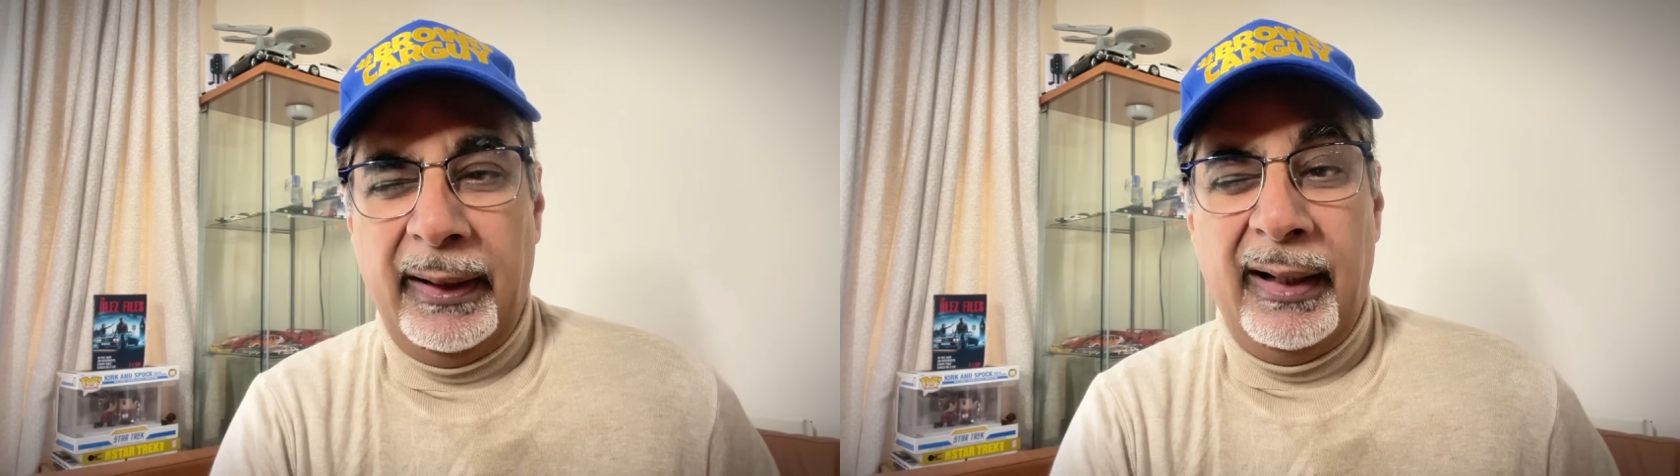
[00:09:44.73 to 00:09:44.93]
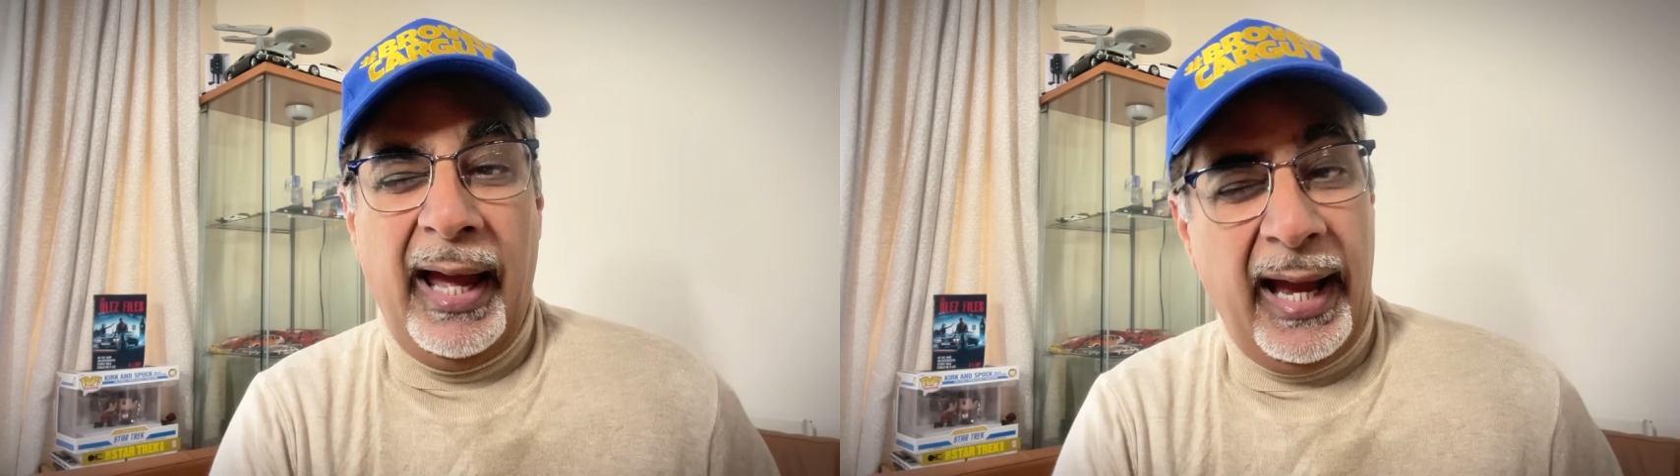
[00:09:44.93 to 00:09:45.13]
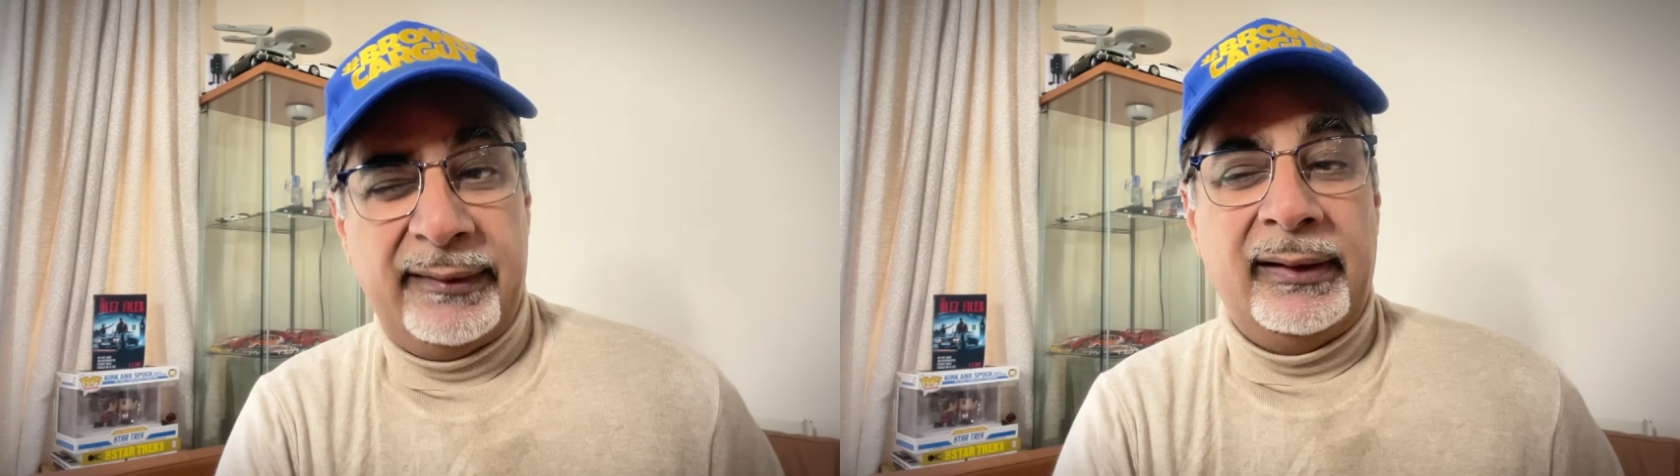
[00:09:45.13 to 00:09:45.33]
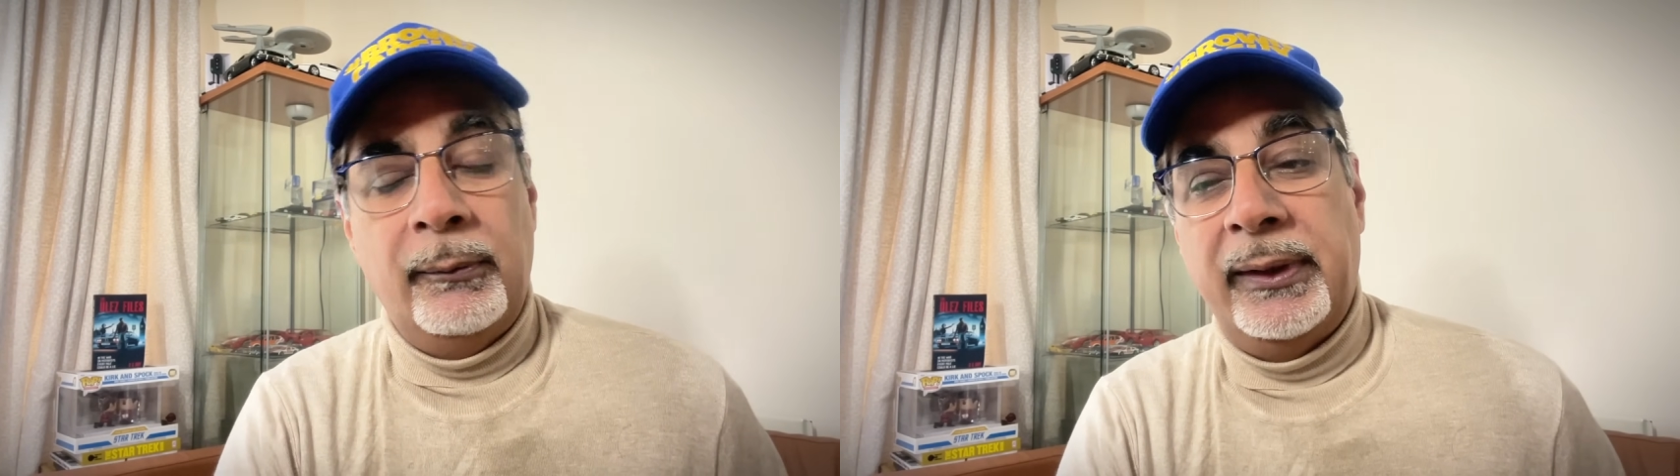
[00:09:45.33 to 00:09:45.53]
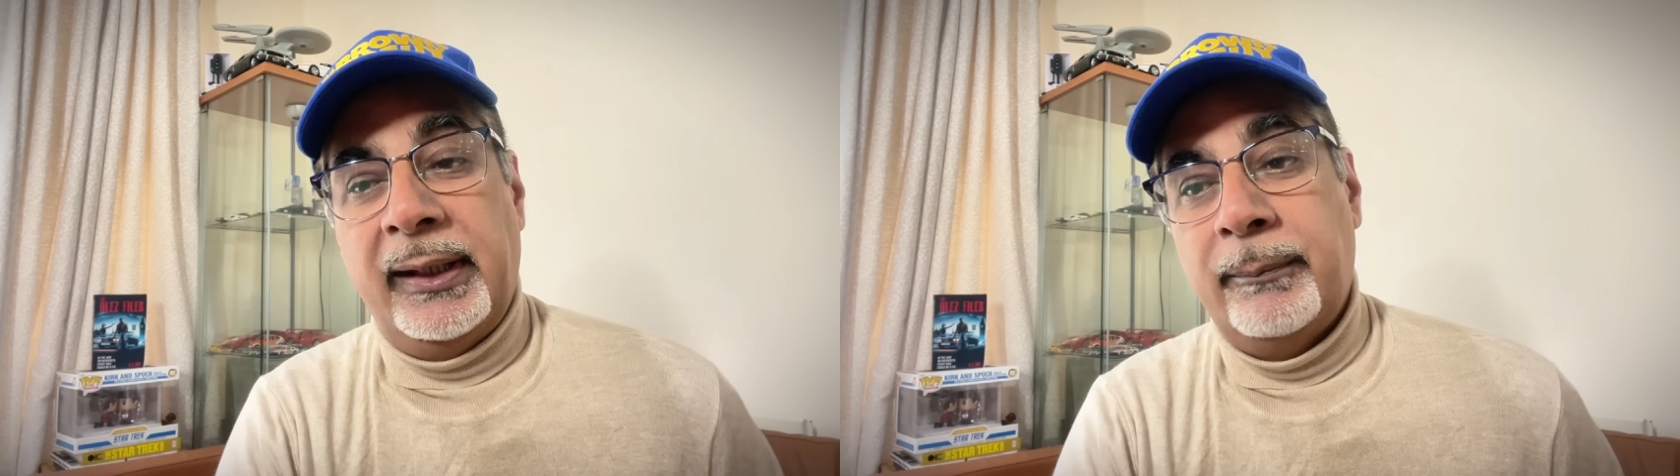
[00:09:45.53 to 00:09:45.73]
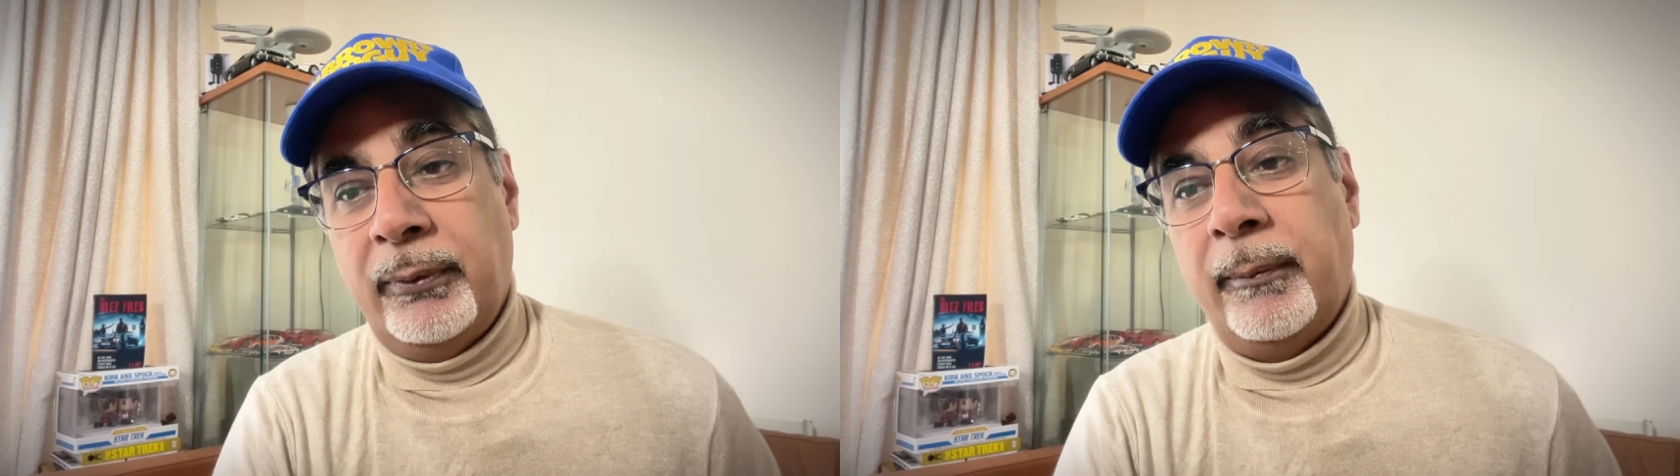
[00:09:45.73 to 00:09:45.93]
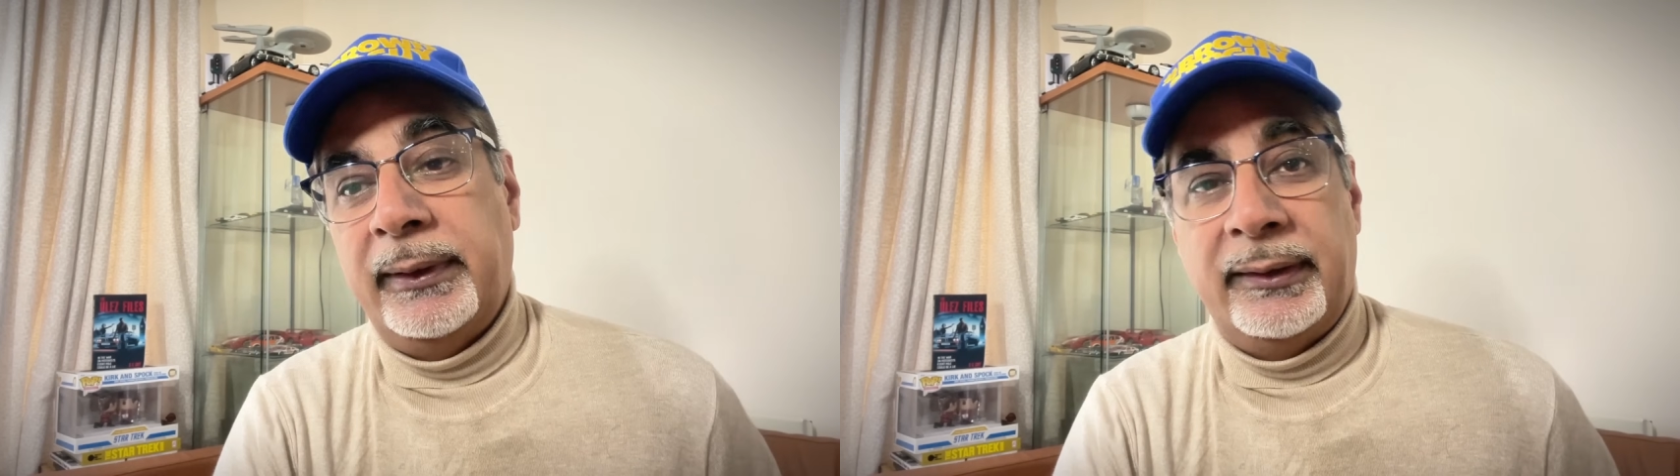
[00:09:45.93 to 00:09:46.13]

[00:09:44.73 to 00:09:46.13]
but actually we think probably